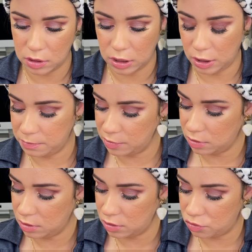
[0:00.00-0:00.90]
I'm
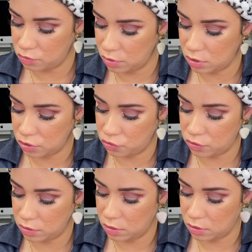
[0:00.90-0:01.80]
gonna swatch
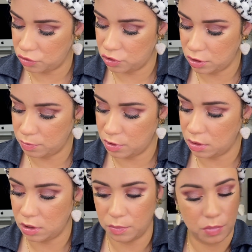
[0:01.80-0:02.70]
the shimmer in